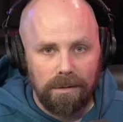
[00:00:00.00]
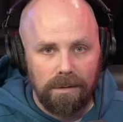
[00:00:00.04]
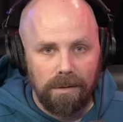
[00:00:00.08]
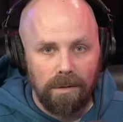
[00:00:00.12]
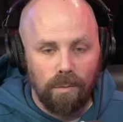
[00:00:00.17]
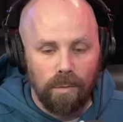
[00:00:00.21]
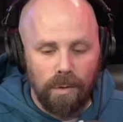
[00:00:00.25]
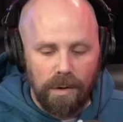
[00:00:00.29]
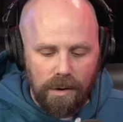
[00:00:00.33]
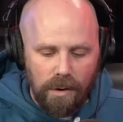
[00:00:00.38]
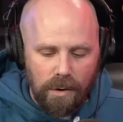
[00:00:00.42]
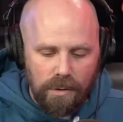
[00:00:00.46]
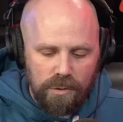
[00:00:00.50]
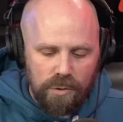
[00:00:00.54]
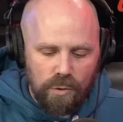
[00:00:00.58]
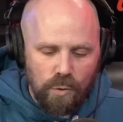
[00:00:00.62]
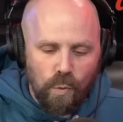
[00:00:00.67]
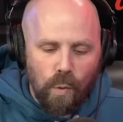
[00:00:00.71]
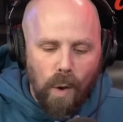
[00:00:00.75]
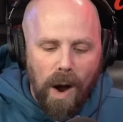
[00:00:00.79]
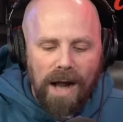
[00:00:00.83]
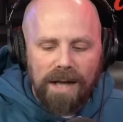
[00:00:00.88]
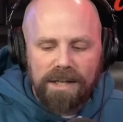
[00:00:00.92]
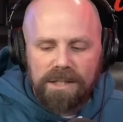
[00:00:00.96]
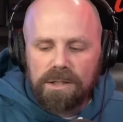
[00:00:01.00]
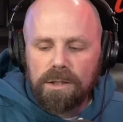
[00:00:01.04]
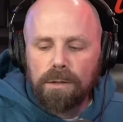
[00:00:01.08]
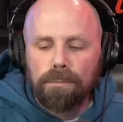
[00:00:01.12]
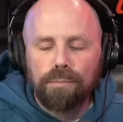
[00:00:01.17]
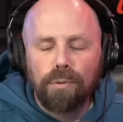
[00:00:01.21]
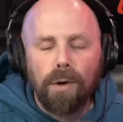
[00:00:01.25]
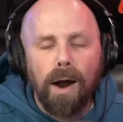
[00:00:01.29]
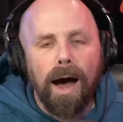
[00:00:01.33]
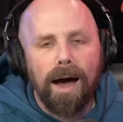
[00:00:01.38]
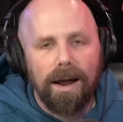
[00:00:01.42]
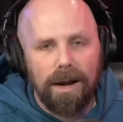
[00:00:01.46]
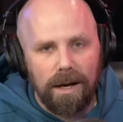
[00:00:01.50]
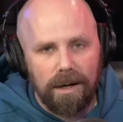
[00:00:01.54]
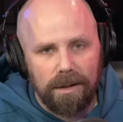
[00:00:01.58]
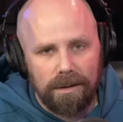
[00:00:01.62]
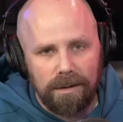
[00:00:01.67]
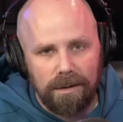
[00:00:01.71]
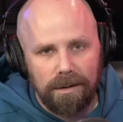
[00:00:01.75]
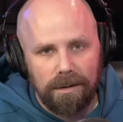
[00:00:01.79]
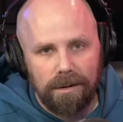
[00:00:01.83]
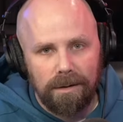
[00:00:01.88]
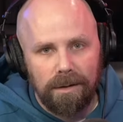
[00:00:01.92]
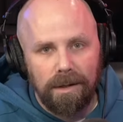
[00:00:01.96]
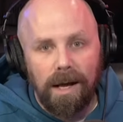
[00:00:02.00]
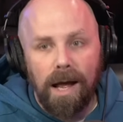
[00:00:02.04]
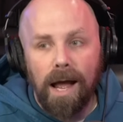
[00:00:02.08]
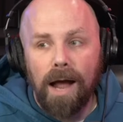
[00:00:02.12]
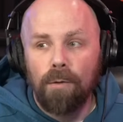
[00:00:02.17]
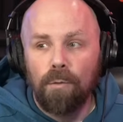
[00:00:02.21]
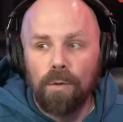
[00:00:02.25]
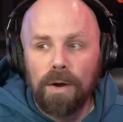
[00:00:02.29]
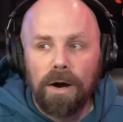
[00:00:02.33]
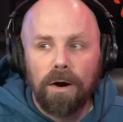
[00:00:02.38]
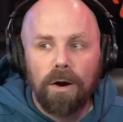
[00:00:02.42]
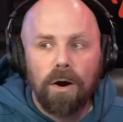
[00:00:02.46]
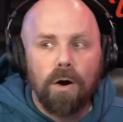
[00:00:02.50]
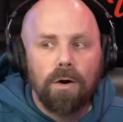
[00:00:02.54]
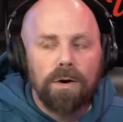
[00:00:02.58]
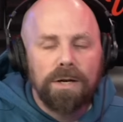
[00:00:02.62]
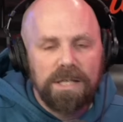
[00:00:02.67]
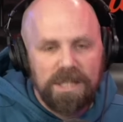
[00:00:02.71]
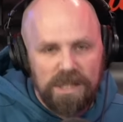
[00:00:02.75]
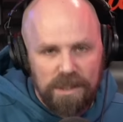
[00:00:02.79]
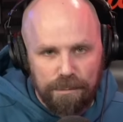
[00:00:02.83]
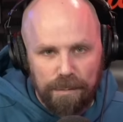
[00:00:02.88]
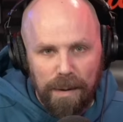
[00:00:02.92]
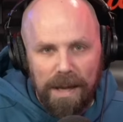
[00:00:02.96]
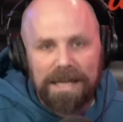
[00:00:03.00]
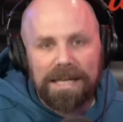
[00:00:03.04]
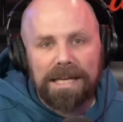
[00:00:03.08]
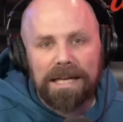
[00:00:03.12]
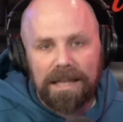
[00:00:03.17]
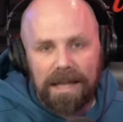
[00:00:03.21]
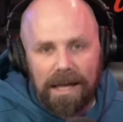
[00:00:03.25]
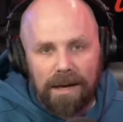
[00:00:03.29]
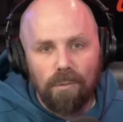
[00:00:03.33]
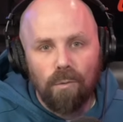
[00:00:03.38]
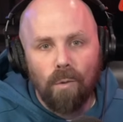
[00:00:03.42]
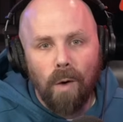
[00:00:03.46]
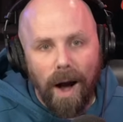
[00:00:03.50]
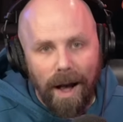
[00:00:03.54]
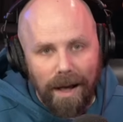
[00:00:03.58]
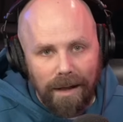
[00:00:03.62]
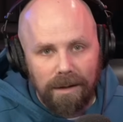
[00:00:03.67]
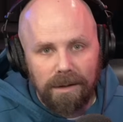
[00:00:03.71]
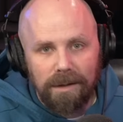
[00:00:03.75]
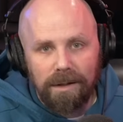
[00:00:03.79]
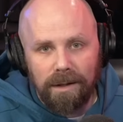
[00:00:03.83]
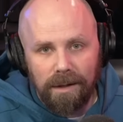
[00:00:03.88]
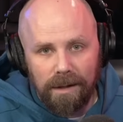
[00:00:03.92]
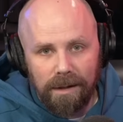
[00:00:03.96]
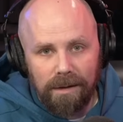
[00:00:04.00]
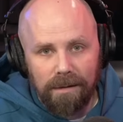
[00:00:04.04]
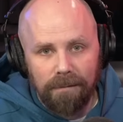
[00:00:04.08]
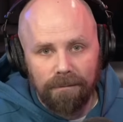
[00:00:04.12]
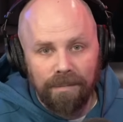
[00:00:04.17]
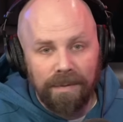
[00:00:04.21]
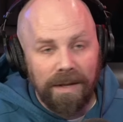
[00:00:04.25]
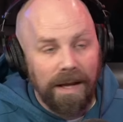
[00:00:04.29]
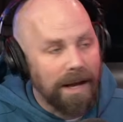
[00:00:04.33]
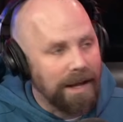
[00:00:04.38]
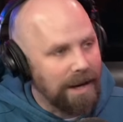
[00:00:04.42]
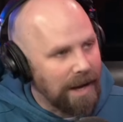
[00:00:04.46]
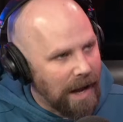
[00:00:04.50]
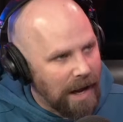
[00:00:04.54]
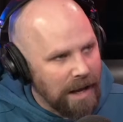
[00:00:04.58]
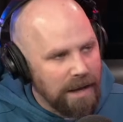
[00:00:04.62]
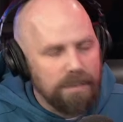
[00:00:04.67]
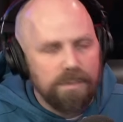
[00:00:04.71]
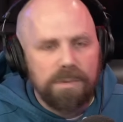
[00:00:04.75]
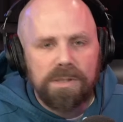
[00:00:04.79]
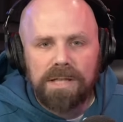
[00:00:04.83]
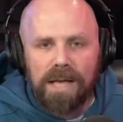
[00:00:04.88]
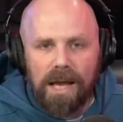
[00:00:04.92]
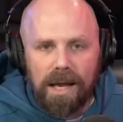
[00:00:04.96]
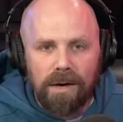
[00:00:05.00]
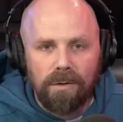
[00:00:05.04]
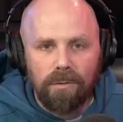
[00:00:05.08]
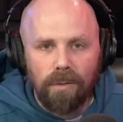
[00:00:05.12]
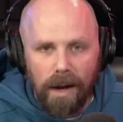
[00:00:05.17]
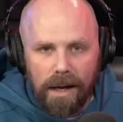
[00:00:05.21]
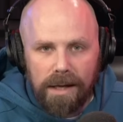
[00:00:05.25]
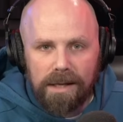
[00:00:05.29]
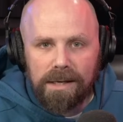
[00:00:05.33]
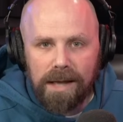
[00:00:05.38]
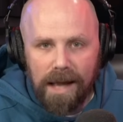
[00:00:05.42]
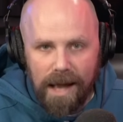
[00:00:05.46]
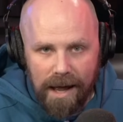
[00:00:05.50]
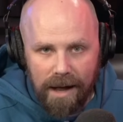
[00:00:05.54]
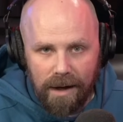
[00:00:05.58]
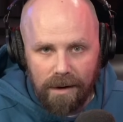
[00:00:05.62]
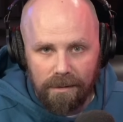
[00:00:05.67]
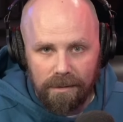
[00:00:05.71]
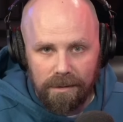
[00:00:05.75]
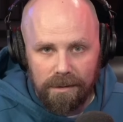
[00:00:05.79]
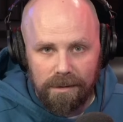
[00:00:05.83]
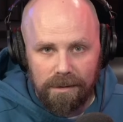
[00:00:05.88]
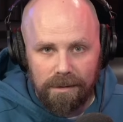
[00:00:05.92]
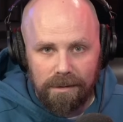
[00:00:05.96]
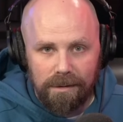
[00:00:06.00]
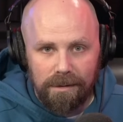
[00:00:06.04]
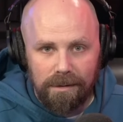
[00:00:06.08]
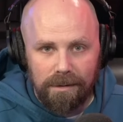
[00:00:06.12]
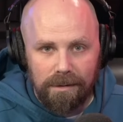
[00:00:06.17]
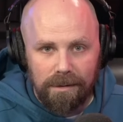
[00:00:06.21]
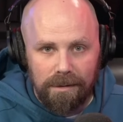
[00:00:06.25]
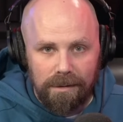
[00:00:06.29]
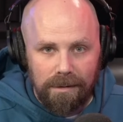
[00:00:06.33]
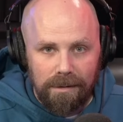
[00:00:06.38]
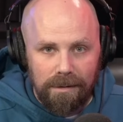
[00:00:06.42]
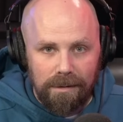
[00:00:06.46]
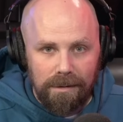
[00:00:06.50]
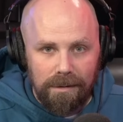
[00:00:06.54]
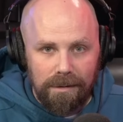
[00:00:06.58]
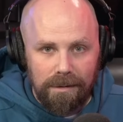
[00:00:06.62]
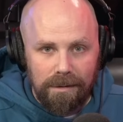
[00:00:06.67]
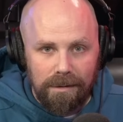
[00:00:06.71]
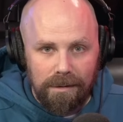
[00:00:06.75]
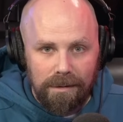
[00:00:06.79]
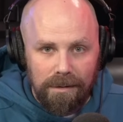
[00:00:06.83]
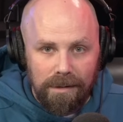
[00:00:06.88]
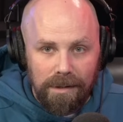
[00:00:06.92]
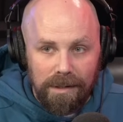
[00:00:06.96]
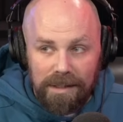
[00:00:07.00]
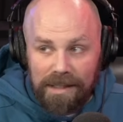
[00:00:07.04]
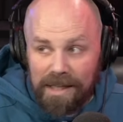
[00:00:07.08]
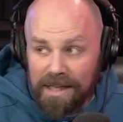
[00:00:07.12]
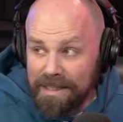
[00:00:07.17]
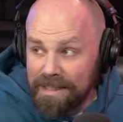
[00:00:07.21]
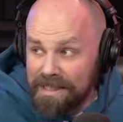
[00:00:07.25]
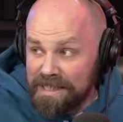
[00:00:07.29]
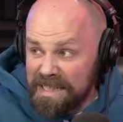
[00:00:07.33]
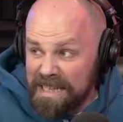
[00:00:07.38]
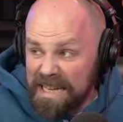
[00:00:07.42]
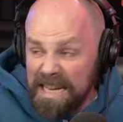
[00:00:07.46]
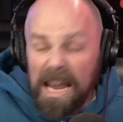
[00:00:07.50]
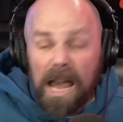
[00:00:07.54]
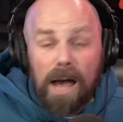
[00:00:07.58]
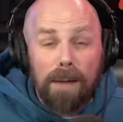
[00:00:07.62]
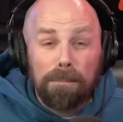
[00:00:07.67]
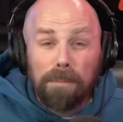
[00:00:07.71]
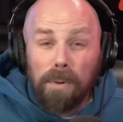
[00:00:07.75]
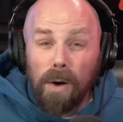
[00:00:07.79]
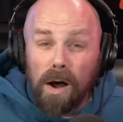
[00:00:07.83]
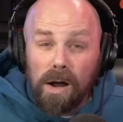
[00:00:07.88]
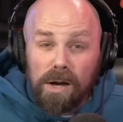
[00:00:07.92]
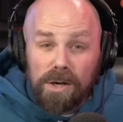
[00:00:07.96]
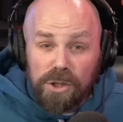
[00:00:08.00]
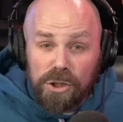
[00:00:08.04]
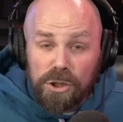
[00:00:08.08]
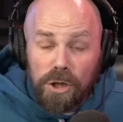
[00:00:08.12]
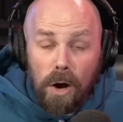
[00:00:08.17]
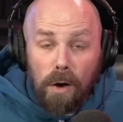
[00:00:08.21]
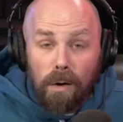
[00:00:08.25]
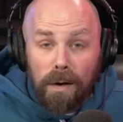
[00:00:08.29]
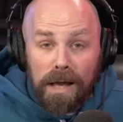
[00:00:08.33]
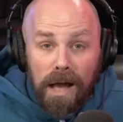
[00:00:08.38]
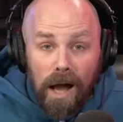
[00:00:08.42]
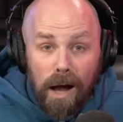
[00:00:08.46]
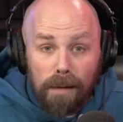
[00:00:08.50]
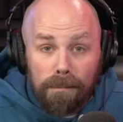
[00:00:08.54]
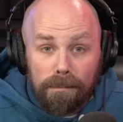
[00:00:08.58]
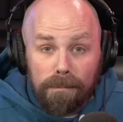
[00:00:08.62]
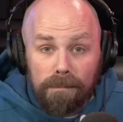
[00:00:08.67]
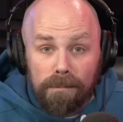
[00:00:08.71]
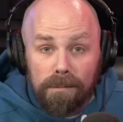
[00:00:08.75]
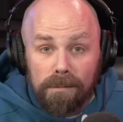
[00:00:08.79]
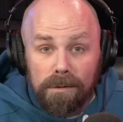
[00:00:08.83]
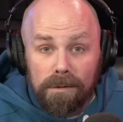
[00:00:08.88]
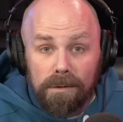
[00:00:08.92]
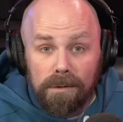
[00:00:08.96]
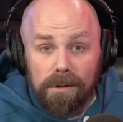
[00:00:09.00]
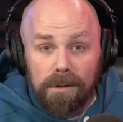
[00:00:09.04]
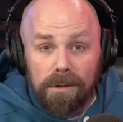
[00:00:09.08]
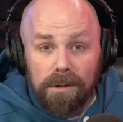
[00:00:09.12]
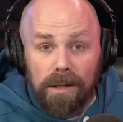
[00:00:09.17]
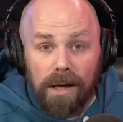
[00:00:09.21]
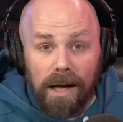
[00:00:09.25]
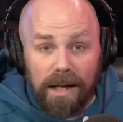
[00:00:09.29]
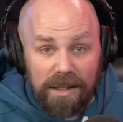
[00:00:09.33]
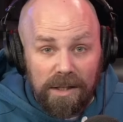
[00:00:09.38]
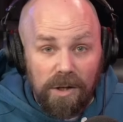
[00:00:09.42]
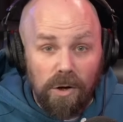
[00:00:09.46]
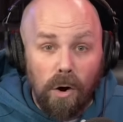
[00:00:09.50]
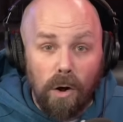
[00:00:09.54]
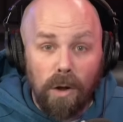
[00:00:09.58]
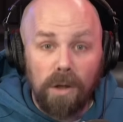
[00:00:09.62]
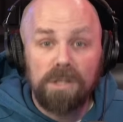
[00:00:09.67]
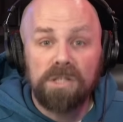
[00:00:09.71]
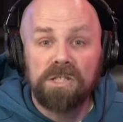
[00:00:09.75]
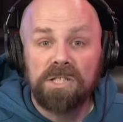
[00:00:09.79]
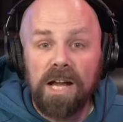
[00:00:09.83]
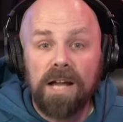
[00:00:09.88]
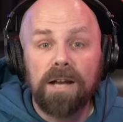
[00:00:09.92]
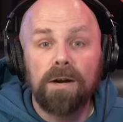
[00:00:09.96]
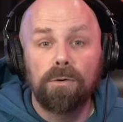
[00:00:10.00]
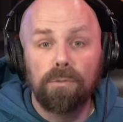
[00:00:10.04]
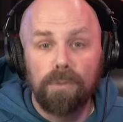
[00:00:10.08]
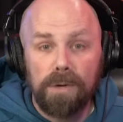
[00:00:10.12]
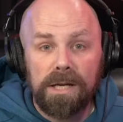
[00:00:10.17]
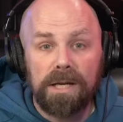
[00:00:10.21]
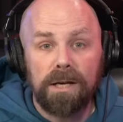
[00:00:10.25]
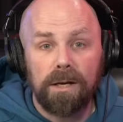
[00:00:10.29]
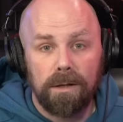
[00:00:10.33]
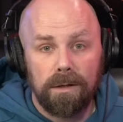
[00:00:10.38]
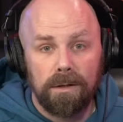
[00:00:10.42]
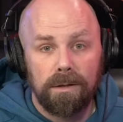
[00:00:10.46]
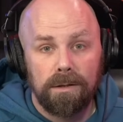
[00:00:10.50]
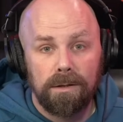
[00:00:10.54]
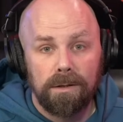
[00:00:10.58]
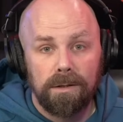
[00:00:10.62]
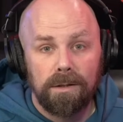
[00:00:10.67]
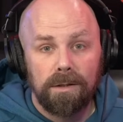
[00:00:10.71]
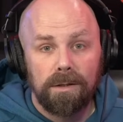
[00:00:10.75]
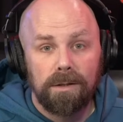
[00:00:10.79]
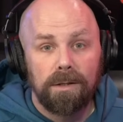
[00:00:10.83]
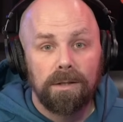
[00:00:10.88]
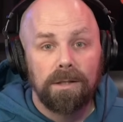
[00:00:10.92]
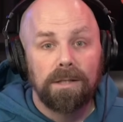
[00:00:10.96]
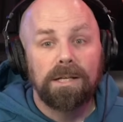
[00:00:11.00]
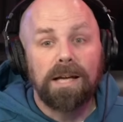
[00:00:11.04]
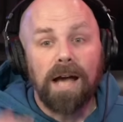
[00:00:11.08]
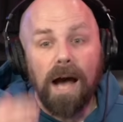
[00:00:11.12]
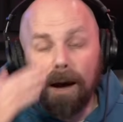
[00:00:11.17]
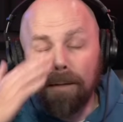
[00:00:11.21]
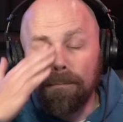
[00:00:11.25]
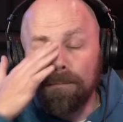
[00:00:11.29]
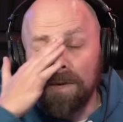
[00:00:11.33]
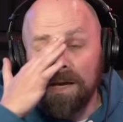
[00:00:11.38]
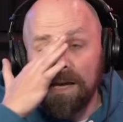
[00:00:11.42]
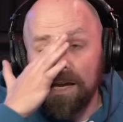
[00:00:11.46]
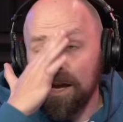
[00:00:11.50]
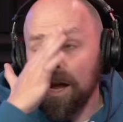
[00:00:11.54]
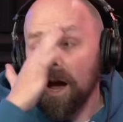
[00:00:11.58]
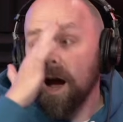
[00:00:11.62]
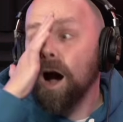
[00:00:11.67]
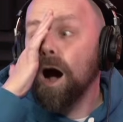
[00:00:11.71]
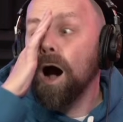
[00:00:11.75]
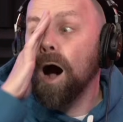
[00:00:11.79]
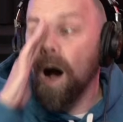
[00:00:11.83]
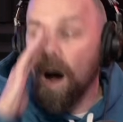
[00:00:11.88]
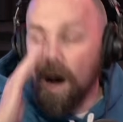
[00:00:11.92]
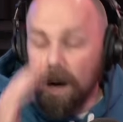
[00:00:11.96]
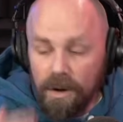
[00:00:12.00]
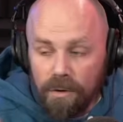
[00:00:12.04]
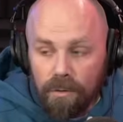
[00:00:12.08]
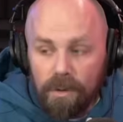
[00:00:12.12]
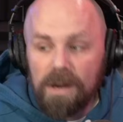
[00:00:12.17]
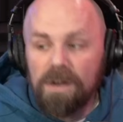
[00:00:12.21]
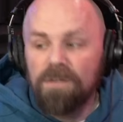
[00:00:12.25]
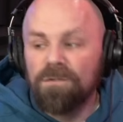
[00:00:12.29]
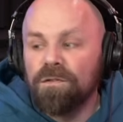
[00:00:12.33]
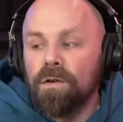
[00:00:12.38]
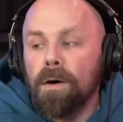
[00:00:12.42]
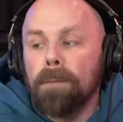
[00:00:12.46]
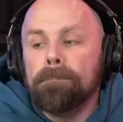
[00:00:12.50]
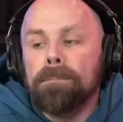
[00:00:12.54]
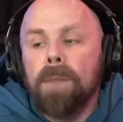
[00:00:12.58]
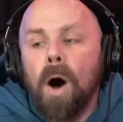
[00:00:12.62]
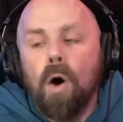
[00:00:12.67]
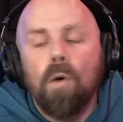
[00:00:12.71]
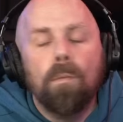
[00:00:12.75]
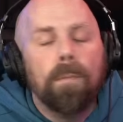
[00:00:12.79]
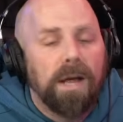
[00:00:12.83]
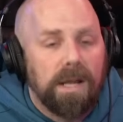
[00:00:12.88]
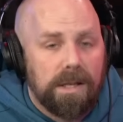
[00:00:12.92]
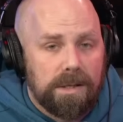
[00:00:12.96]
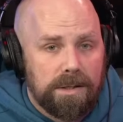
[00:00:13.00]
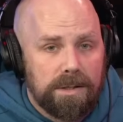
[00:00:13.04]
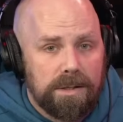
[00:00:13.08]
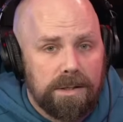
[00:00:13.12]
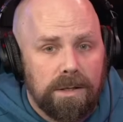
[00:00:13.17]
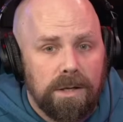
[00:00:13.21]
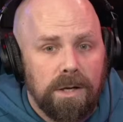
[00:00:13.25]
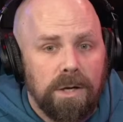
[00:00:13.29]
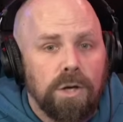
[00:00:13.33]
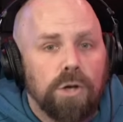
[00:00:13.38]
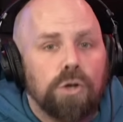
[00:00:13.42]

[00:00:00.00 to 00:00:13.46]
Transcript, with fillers: We're going to watch the product and we are going to speculate wildly. And I am saying right now, that CM Punk showing up at the Allstate Arena got me hungry for moments.